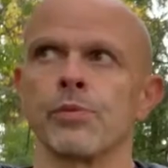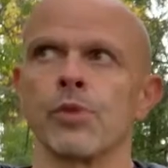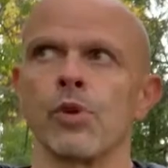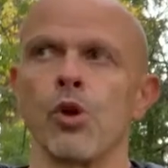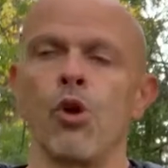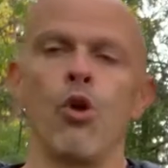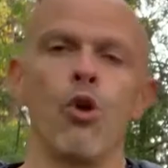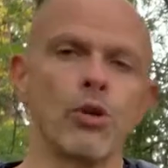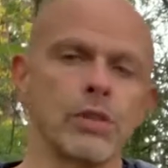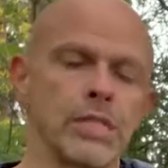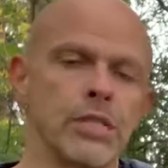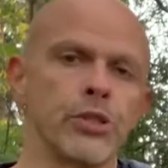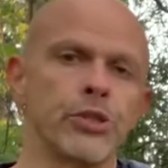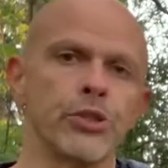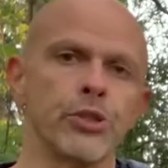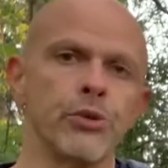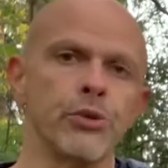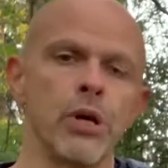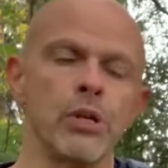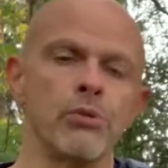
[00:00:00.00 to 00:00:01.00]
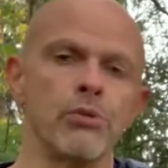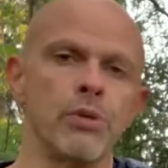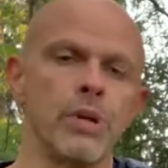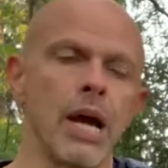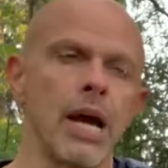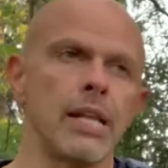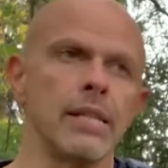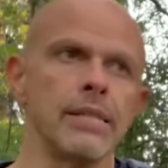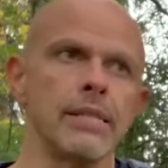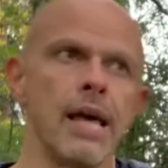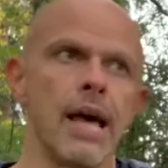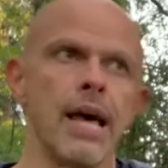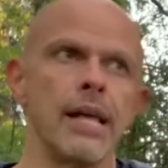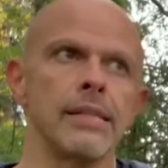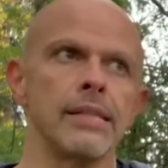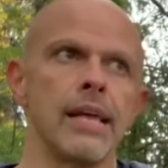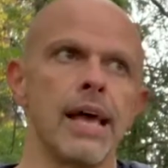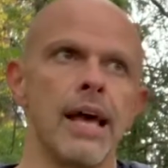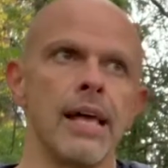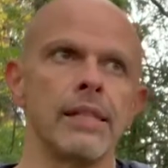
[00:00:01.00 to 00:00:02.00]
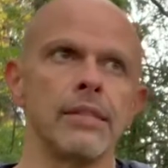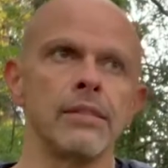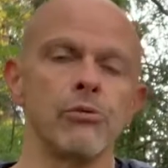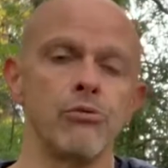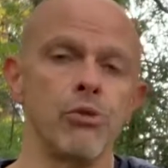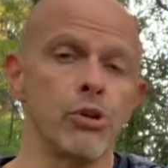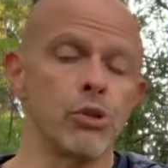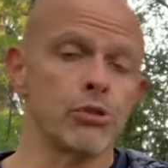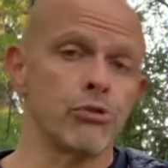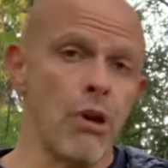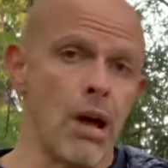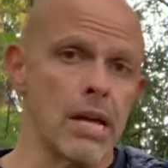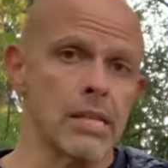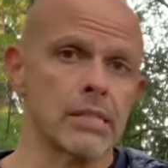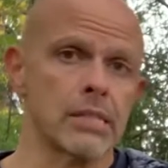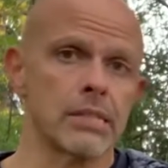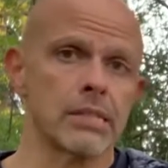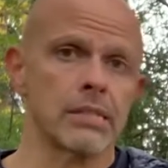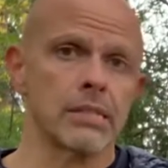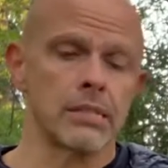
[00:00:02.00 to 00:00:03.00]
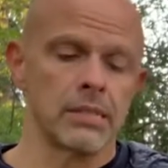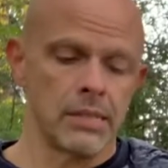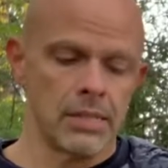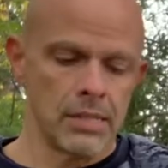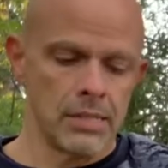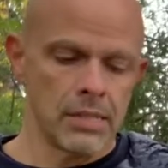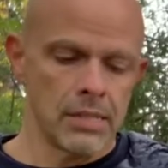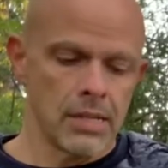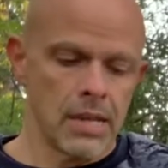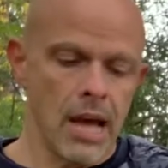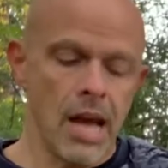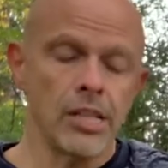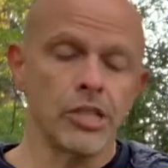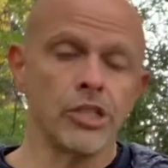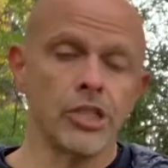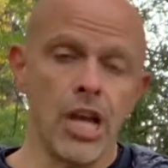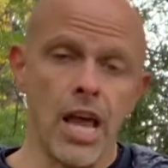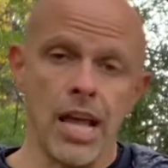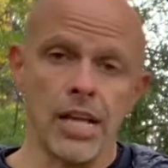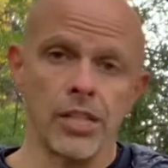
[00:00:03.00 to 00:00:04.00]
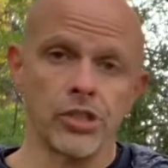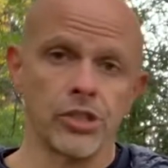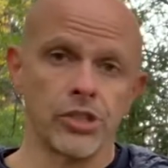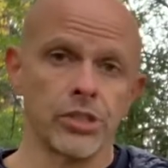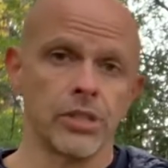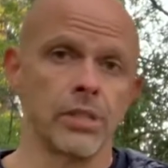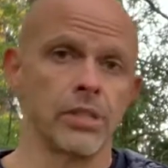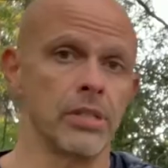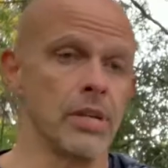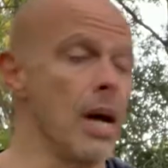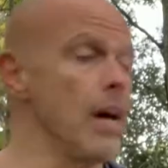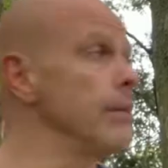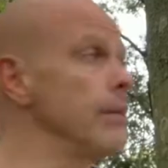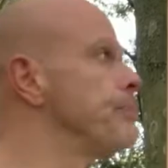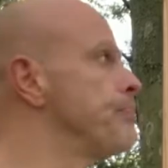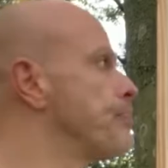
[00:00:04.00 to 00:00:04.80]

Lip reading: looked into and readdressed and changed. Yeah.